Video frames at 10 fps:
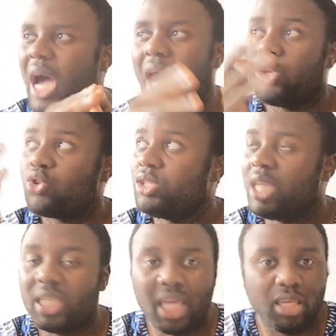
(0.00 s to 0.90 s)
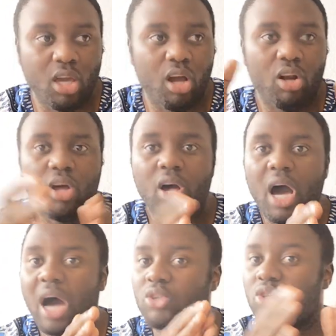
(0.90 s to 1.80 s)
how to date a girl,
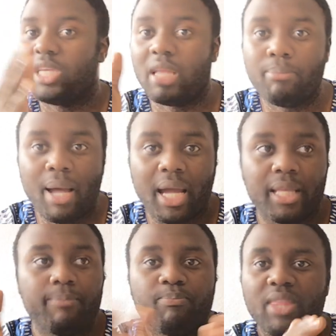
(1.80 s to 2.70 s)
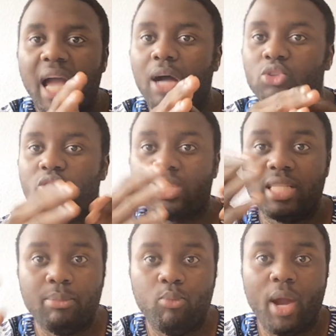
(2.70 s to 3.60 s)
how to get married, how to
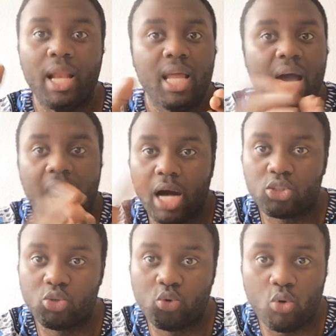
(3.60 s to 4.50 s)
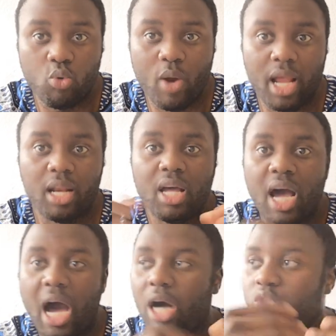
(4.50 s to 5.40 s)
sleep well, how to cook well,
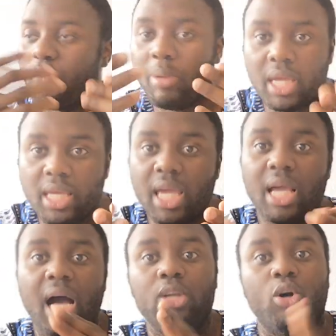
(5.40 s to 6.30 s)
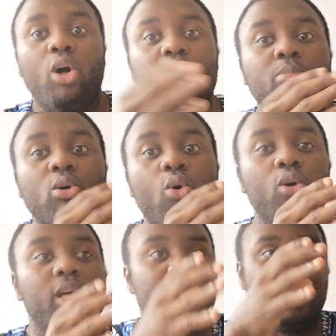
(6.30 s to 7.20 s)
how to bake a cake, and the ultimate
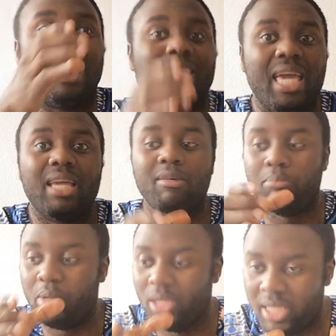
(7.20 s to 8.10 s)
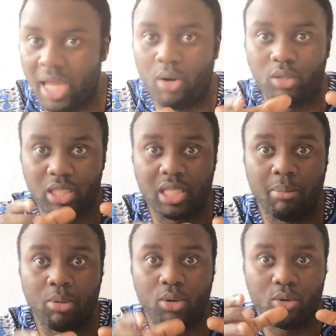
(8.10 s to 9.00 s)
goal is that cake being there on the
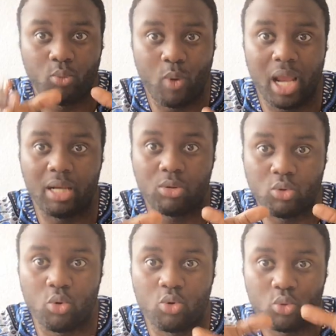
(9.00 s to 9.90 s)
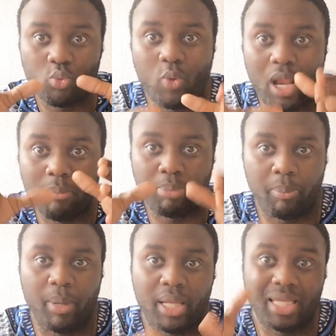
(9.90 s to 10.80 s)
table, well cooked, well
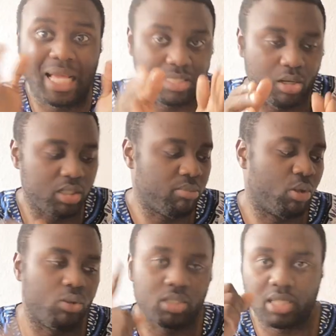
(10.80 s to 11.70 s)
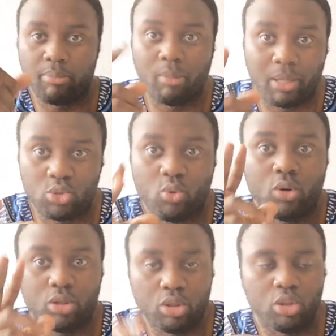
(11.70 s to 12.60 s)
prepared. That's the ultimate goal. Step number
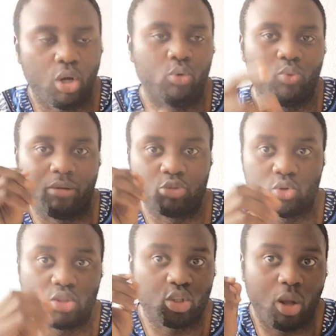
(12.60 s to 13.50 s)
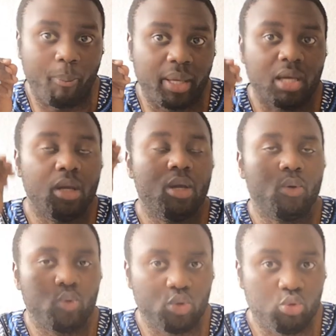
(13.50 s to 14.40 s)
2, done. You have chosen the topic,
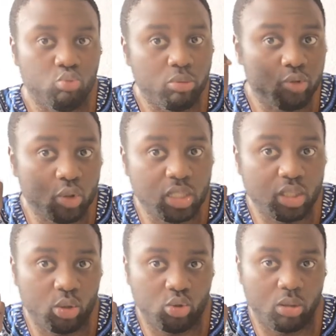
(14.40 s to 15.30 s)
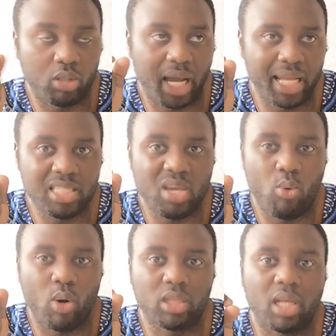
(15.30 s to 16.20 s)
you've chosen the idea
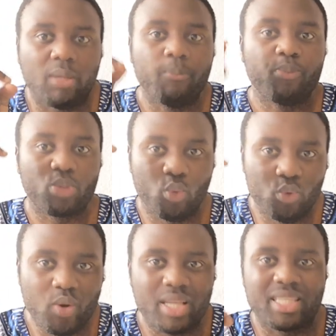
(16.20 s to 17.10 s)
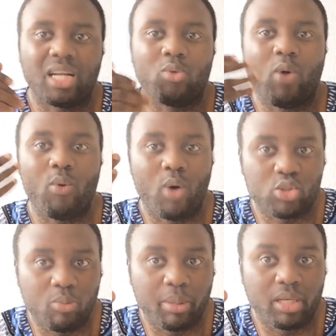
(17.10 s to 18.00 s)
you wanted. We know exactly where we
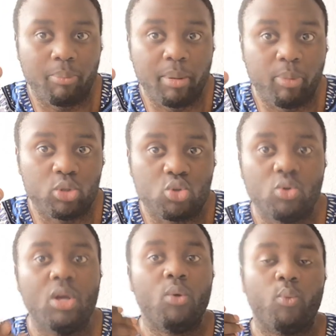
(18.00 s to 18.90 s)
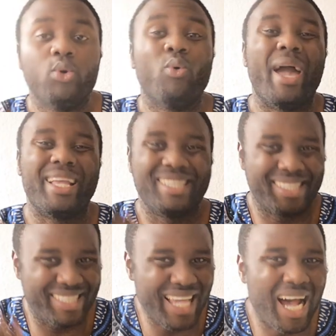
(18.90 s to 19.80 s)
want to bring the people to. We know
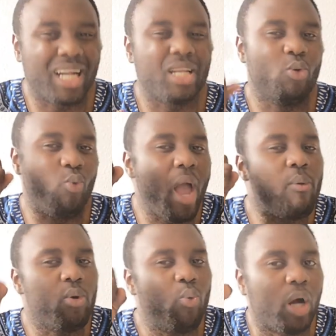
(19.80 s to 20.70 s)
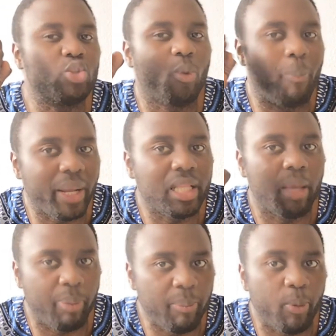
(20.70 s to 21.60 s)
exactly where we want to bring
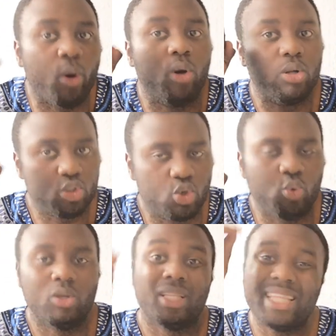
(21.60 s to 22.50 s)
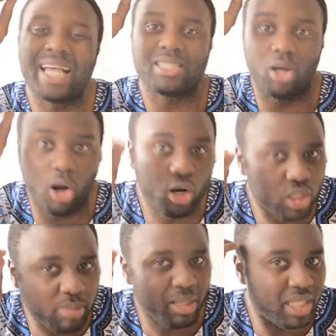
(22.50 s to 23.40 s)
the people to. That's the
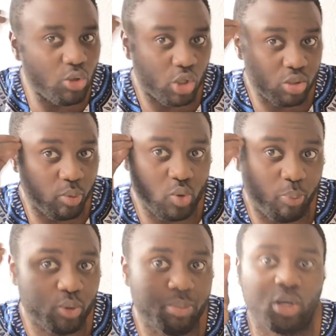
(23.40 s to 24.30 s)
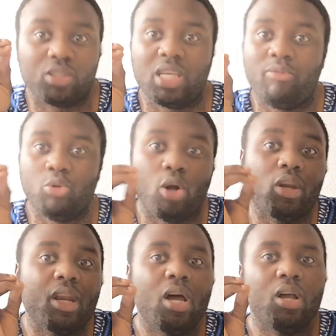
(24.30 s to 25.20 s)
ultimate thing you're supposed to put, because if you
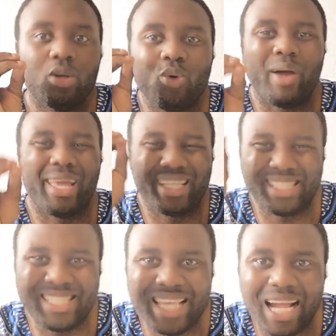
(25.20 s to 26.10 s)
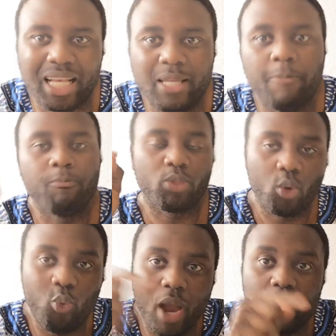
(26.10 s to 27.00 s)
don't know exactly
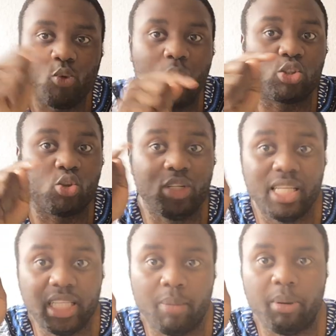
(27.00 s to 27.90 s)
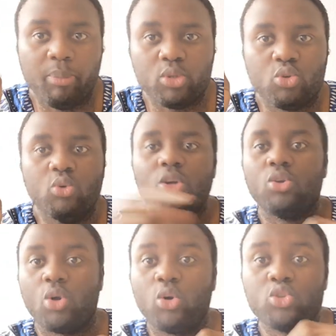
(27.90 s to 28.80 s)
where you want to lead the people to,
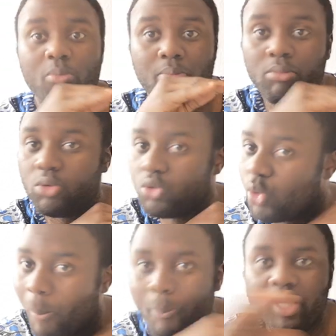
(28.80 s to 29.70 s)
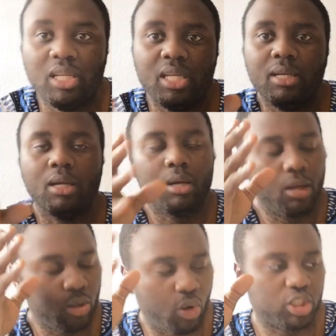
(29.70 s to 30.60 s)
you're going to completely
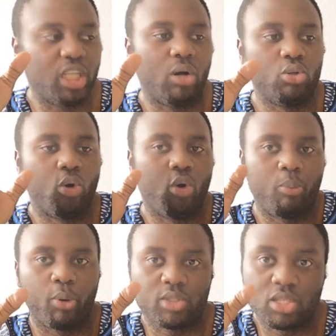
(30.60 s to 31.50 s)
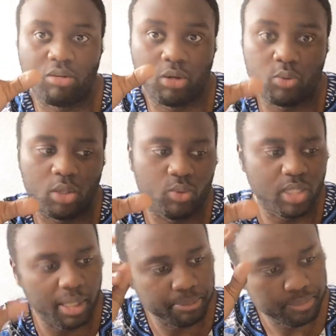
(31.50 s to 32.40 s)
crush down the whole process of what you are doing
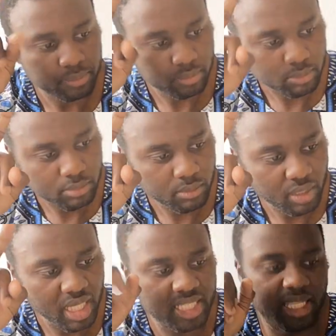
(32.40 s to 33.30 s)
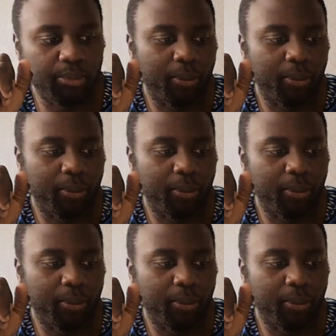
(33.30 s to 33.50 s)
here. Step